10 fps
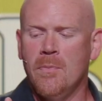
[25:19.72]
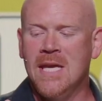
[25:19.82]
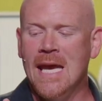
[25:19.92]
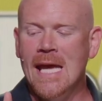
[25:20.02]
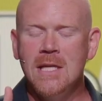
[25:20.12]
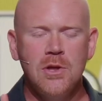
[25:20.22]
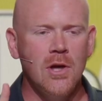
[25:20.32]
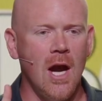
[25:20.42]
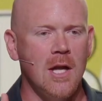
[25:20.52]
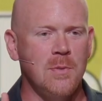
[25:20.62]
To enter
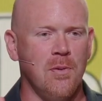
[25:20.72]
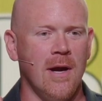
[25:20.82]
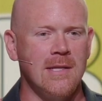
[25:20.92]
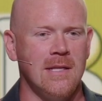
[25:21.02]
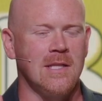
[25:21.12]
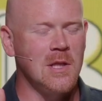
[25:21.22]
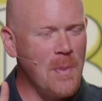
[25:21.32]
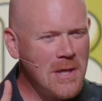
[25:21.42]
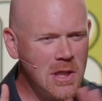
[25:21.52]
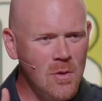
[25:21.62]
God's presence,
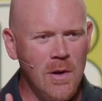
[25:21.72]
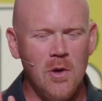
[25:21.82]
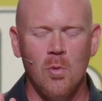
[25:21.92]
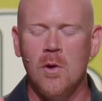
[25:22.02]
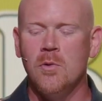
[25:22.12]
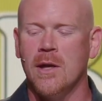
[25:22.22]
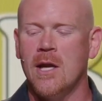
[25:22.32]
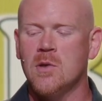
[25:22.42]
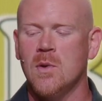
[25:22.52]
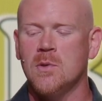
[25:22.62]
especially when you're wounded,
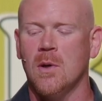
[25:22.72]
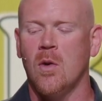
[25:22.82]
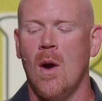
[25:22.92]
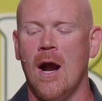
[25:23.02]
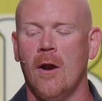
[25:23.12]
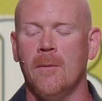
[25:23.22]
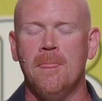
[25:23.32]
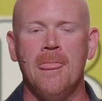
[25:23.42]
here's what's required.